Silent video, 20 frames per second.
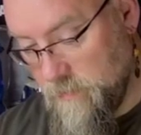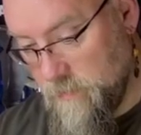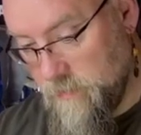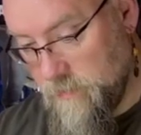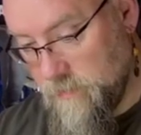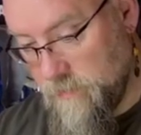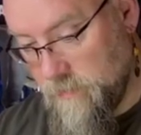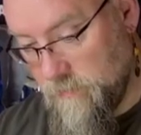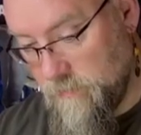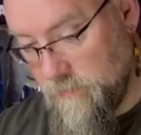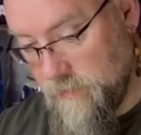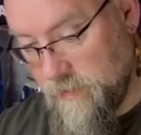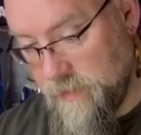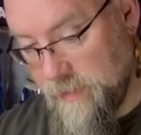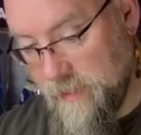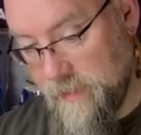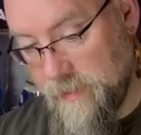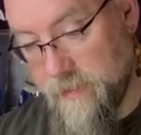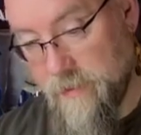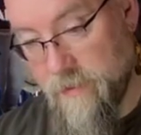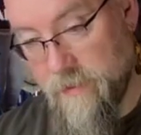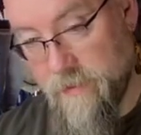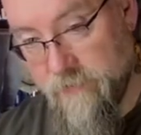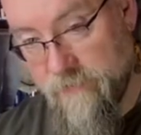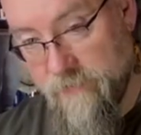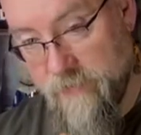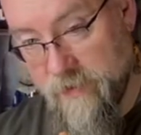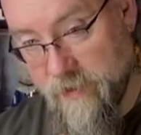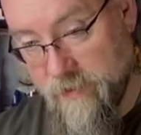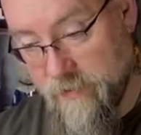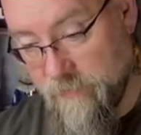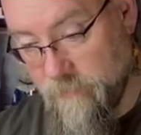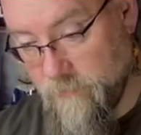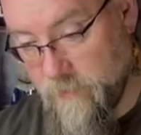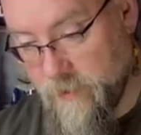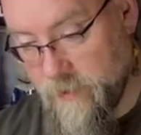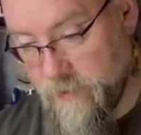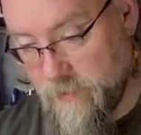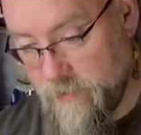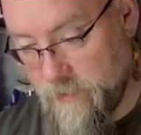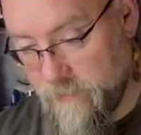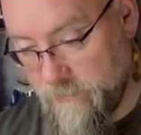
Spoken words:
So if we take that off, they come right off.